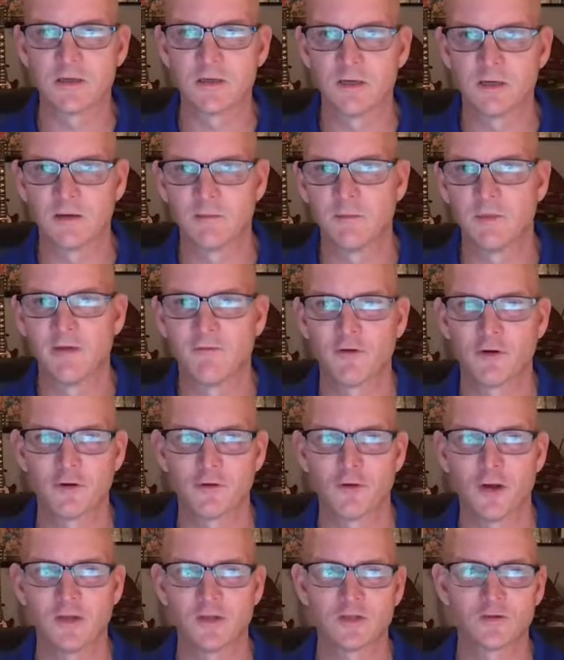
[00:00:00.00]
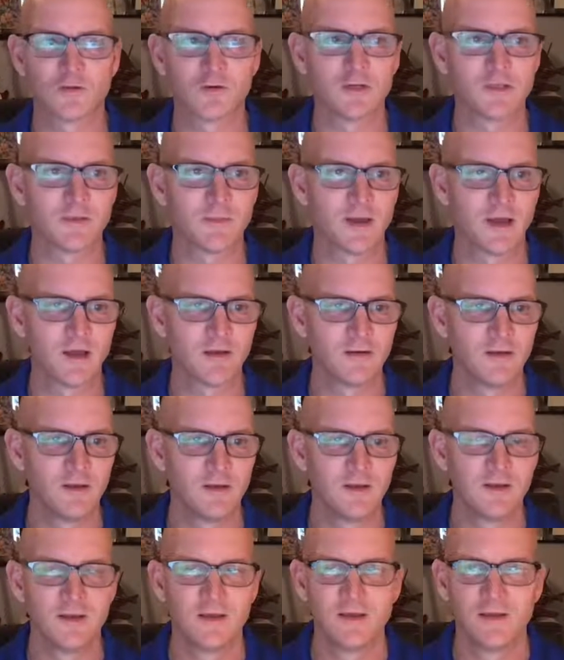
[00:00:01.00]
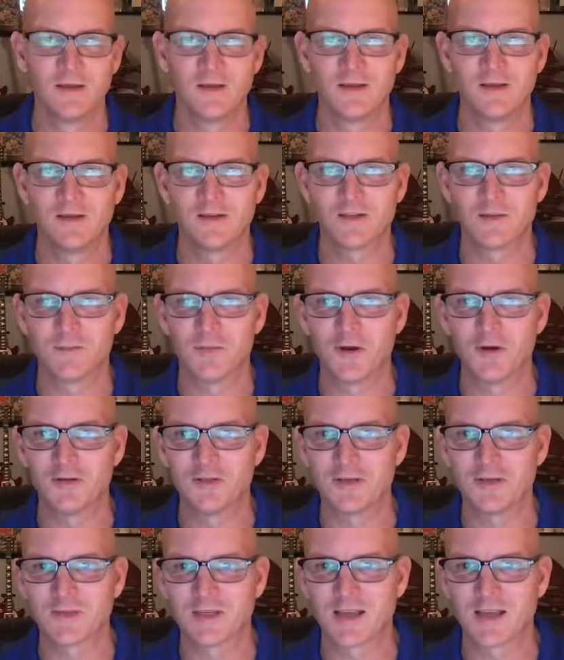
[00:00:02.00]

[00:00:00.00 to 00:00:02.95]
I've heard great stories about symposiums